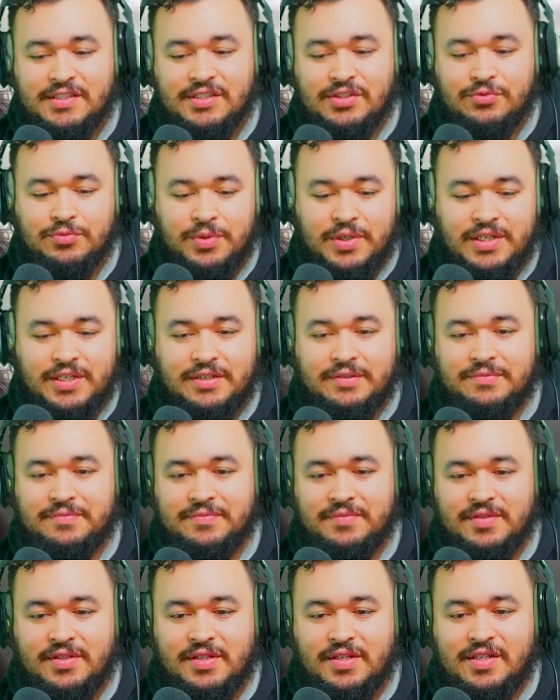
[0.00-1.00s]
win.
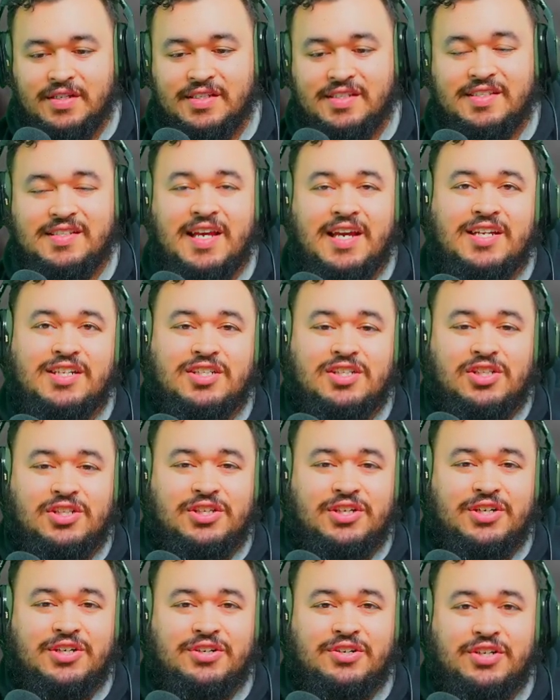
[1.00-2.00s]
Stage
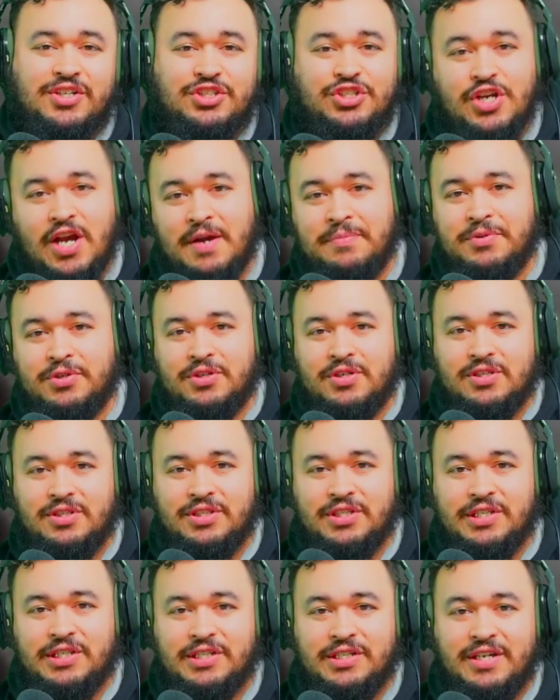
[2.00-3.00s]
cleared, chapter
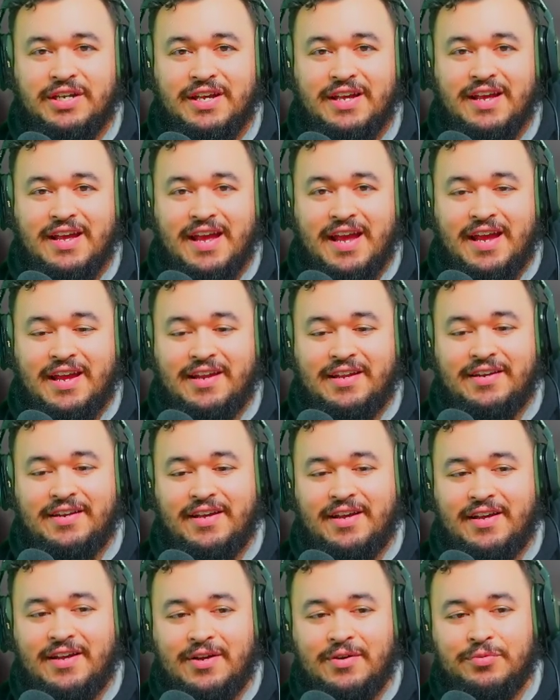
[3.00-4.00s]
cleared, and
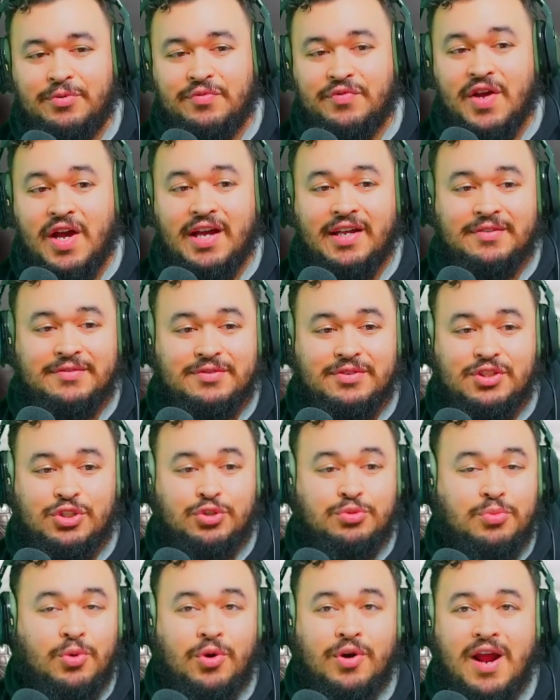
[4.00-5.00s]
we've got 2
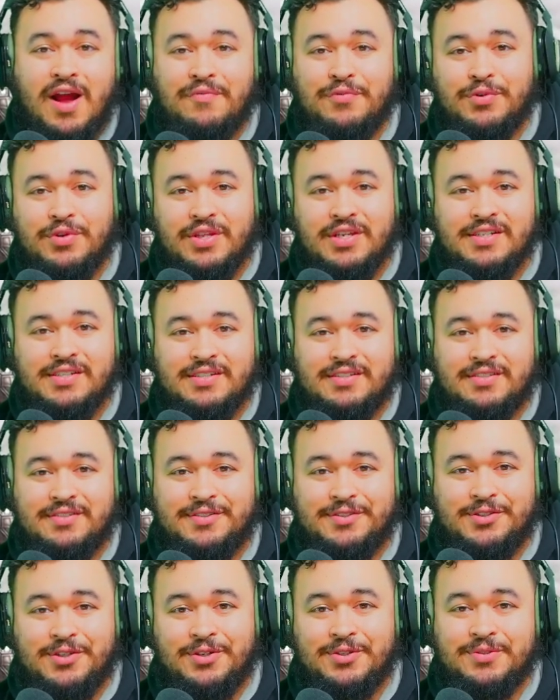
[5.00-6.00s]
more after this.
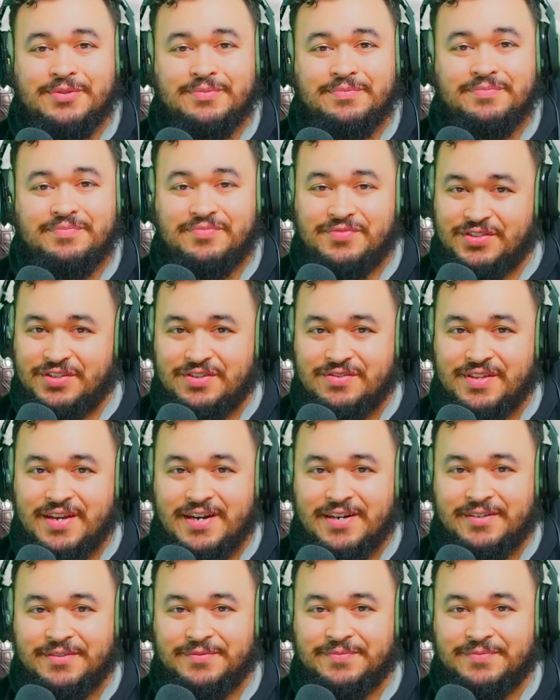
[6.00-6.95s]
So see you there.